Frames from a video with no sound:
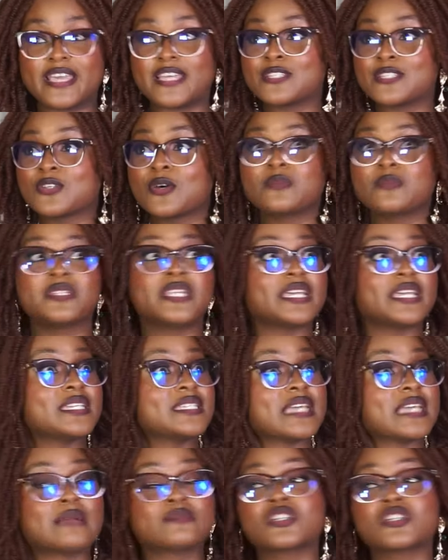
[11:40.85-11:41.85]
yeah, some
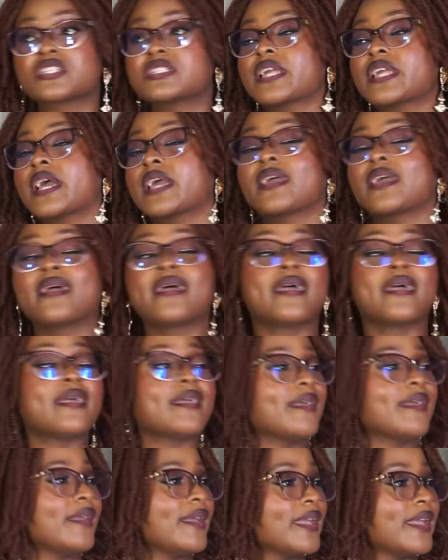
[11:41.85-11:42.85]
days I'm just like,
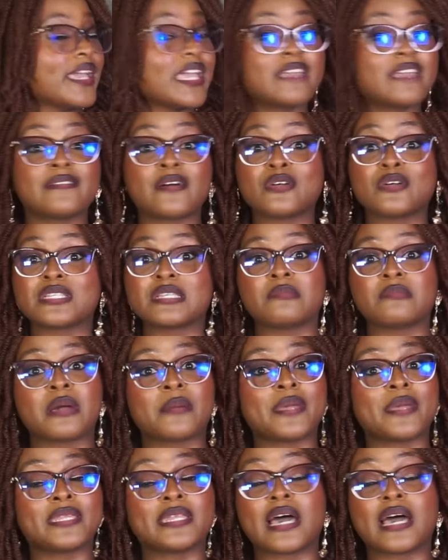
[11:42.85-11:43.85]
hey, if I was in
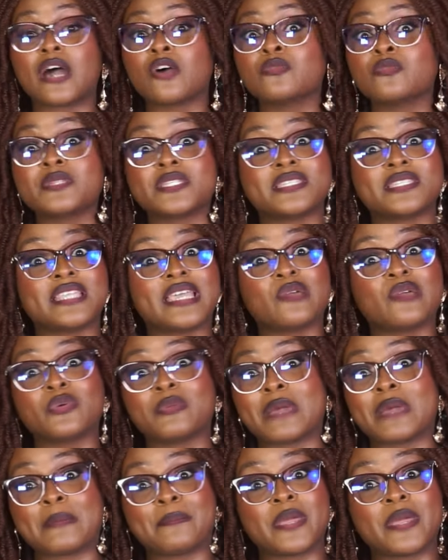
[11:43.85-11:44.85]
Bamenda, I would be staying
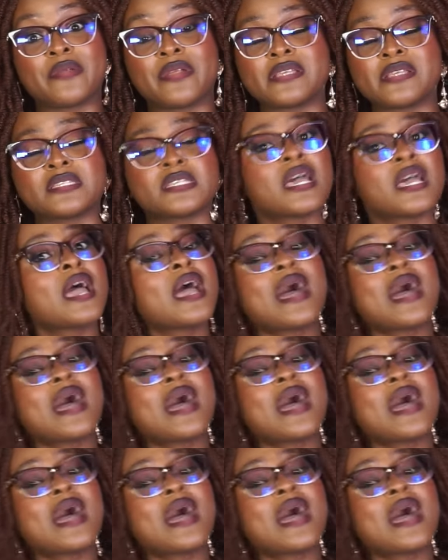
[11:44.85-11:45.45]
with my parents.